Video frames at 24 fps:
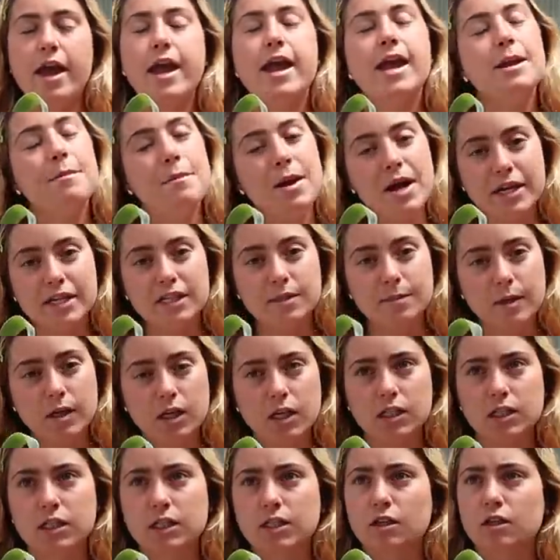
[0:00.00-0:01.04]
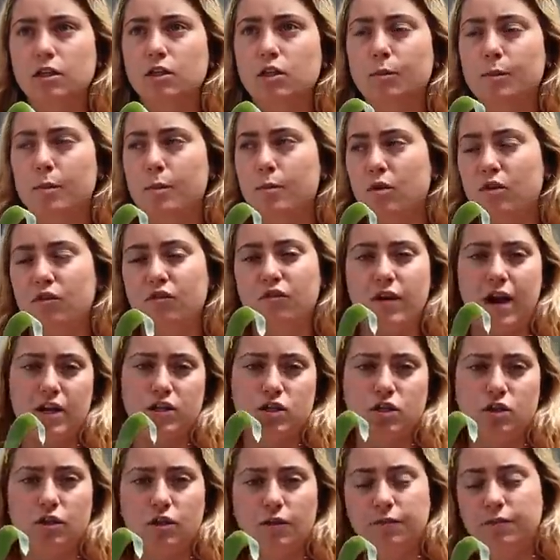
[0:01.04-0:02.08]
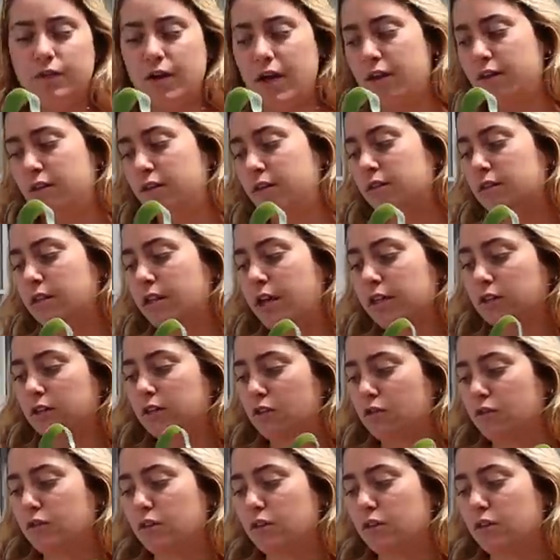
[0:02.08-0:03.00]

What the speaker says: in my experience, they're a little bit more fragile than like the